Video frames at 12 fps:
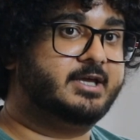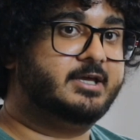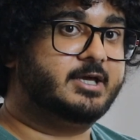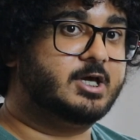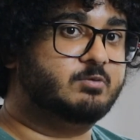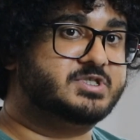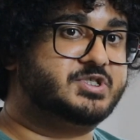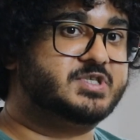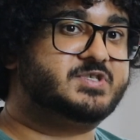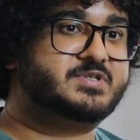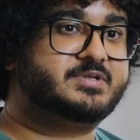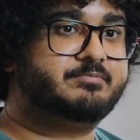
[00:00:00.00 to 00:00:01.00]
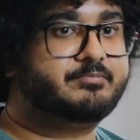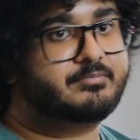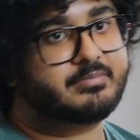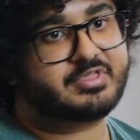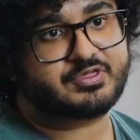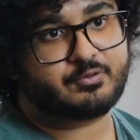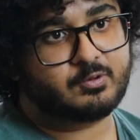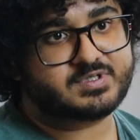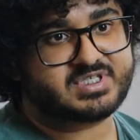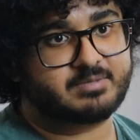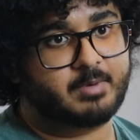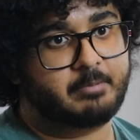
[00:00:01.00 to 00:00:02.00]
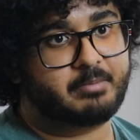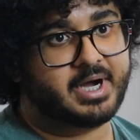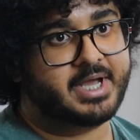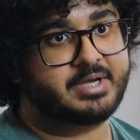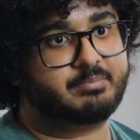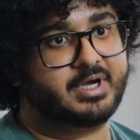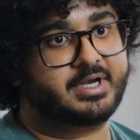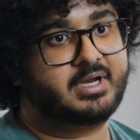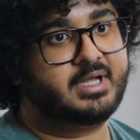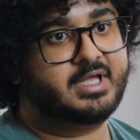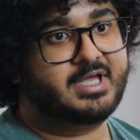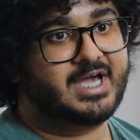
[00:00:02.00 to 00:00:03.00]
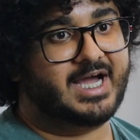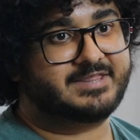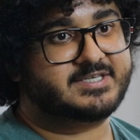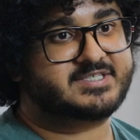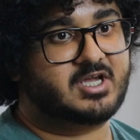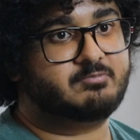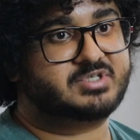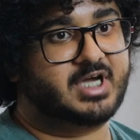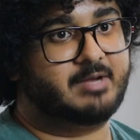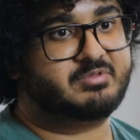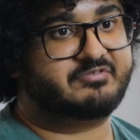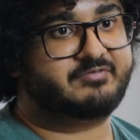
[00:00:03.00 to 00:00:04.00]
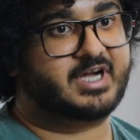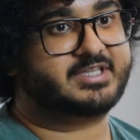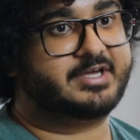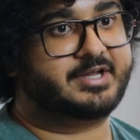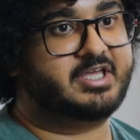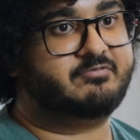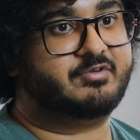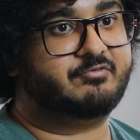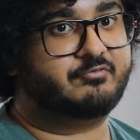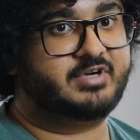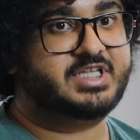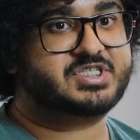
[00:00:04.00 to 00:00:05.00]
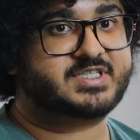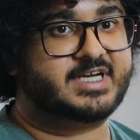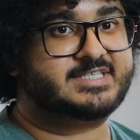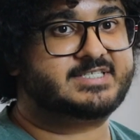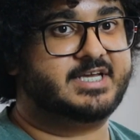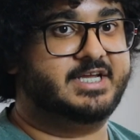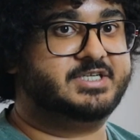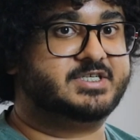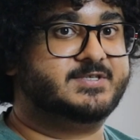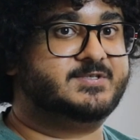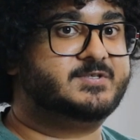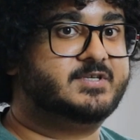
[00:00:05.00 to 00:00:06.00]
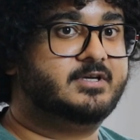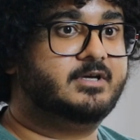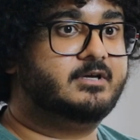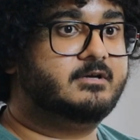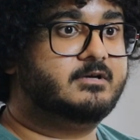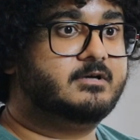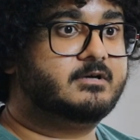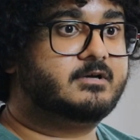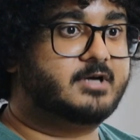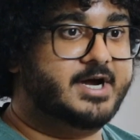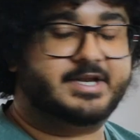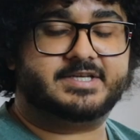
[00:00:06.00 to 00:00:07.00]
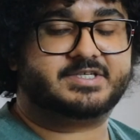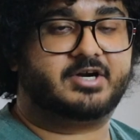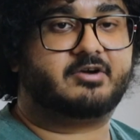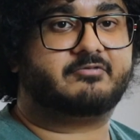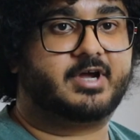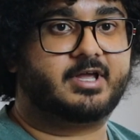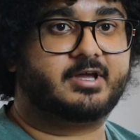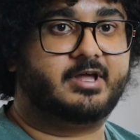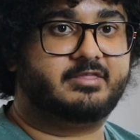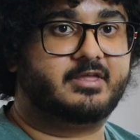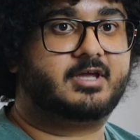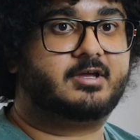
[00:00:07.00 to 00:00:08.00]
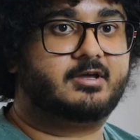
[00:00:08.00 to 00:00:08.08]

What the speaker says: It was just thoughts in my mind. But at the same time, the fact that I even reached that stage is kind of terrifying, I think.